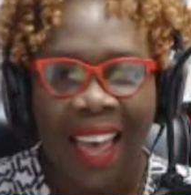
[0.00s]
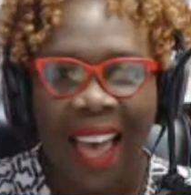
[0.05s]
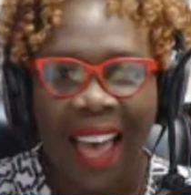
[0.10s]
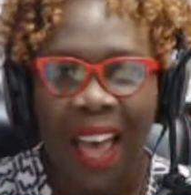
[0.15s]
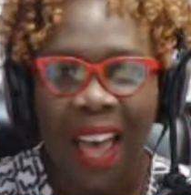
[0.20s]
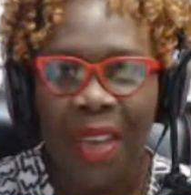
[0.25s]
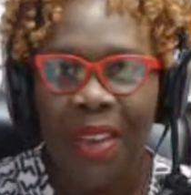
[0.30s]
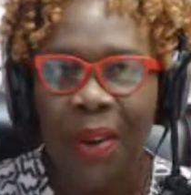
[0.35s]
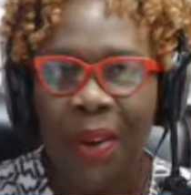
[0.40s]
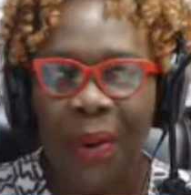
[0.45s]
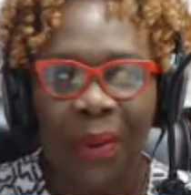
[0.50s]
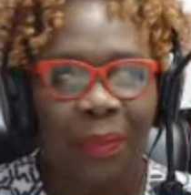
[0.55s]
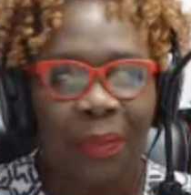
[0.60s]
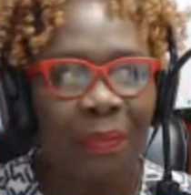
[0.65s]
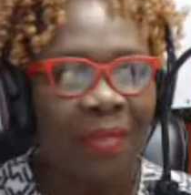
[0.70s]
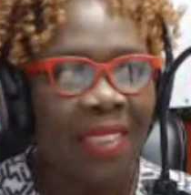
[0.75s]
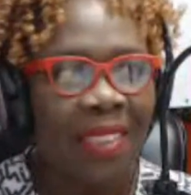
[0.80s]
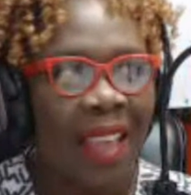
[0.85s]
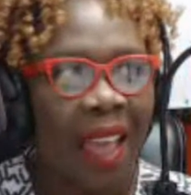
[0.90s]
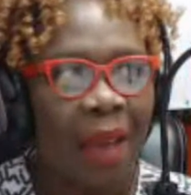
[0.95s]
I heard,
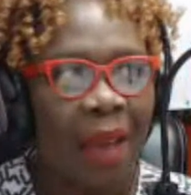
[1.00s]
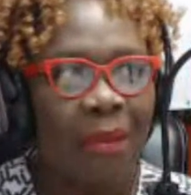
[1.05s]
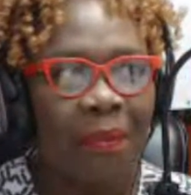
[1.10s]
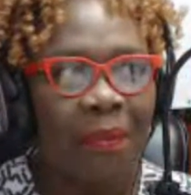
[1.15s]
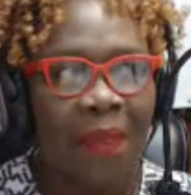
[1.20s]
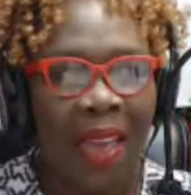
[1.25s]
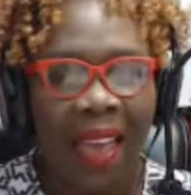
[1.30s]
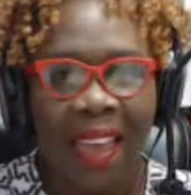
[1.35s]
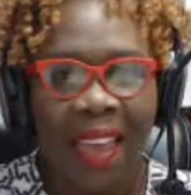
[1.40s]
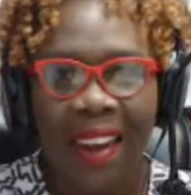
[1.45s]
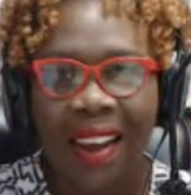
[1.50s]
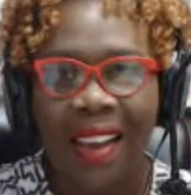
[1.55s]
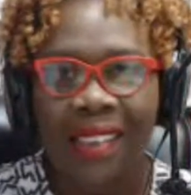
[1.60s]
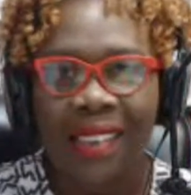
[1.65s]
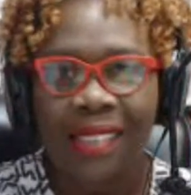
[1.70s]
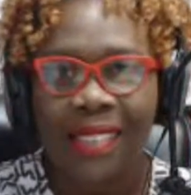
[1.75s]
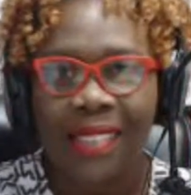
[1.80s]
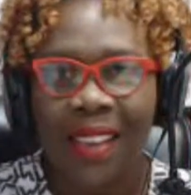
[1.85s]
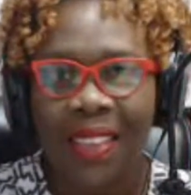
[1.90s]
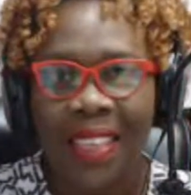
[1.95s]
man, I
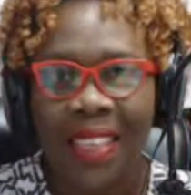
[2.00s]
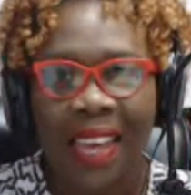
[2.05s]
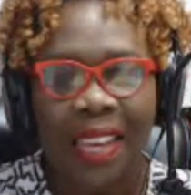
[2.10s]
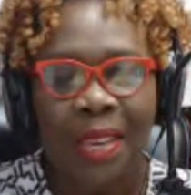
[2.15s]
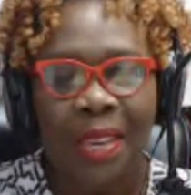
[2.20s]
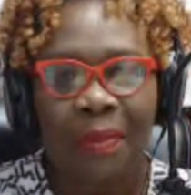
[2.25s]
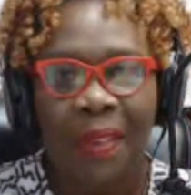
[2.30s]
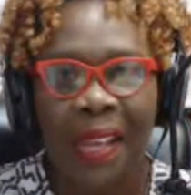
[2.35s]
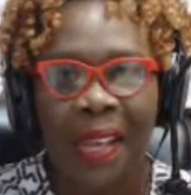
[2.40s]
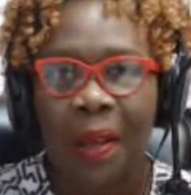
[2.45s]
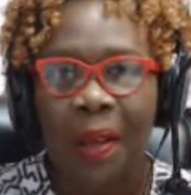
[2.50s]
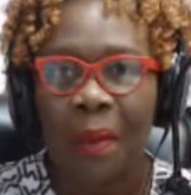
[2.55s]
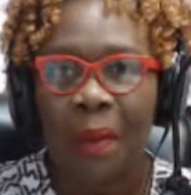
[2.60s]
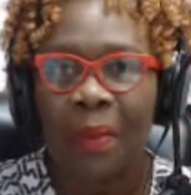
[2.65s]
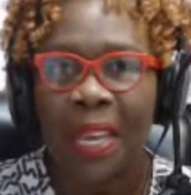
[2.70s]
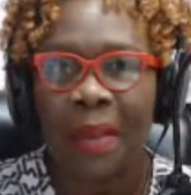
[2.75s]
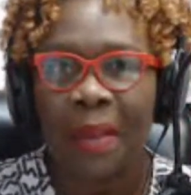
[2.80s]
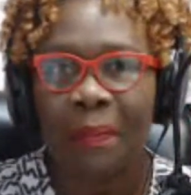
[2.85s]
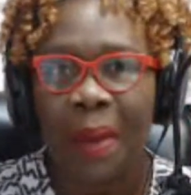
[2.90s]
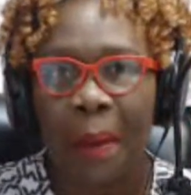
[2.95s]
saw that email
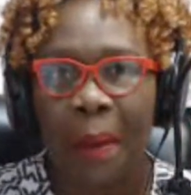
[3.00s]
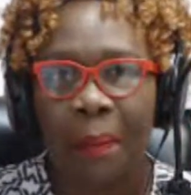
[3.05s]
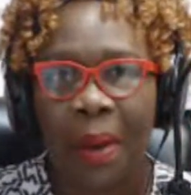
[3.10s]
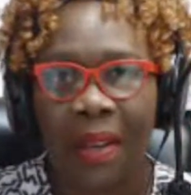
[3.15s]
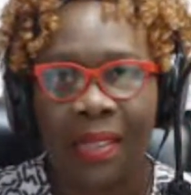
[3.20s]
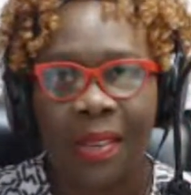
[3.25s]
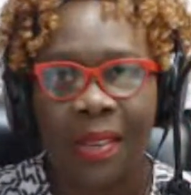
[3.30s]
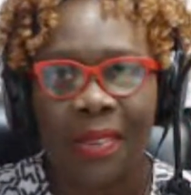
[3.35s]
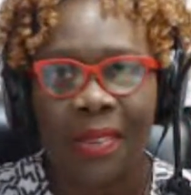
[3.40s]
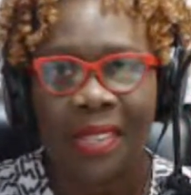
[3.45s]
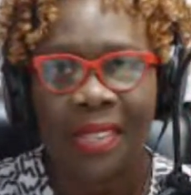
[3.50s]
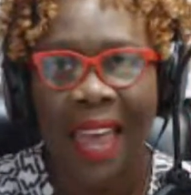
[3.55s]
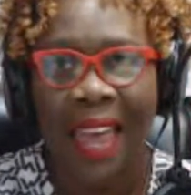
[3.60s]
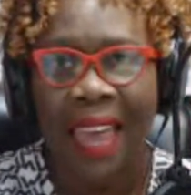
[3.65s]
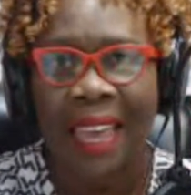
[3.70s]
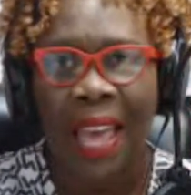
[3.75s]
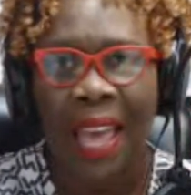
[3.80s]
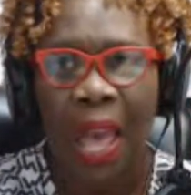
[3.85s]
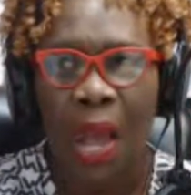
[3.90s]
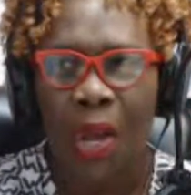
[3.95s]
coming in my box. I was
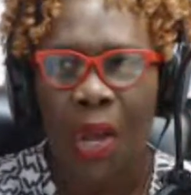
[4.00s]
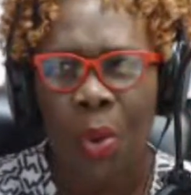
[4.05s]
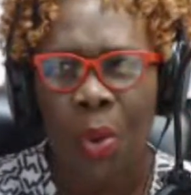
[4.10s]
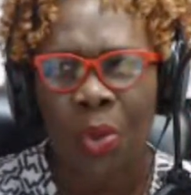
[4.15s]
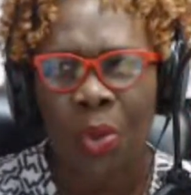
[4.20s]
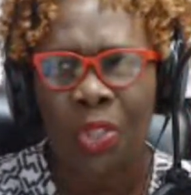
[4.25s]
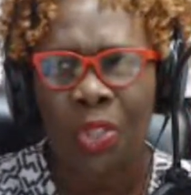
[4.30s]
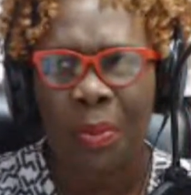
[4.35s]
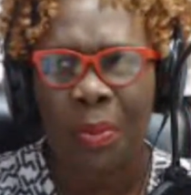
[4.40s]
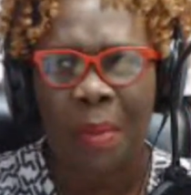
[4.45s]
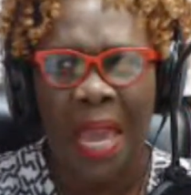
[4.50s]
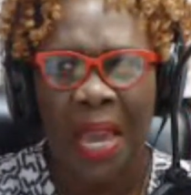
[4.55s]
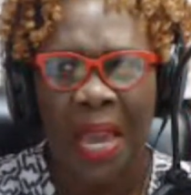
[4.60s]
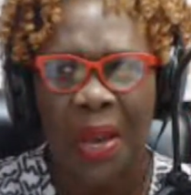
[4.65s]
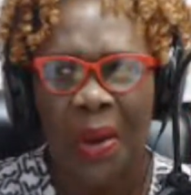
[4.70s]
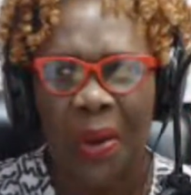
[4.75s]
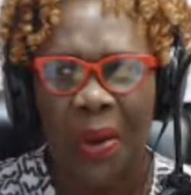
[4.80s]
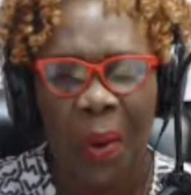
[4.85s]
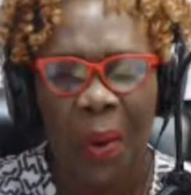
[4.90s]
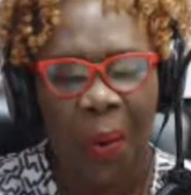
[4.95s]
like, go
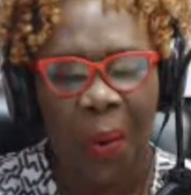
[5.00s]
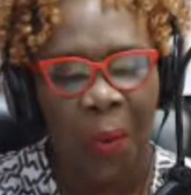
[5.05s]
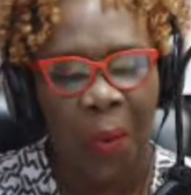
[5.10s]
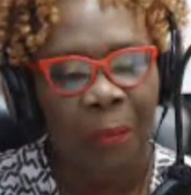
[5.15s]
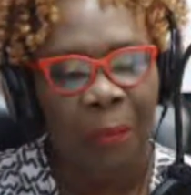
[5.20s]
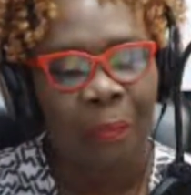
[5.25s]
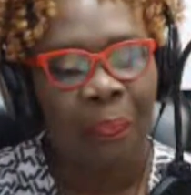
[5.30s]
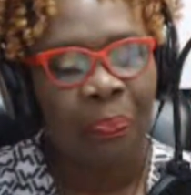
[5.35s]
Jamaica, go.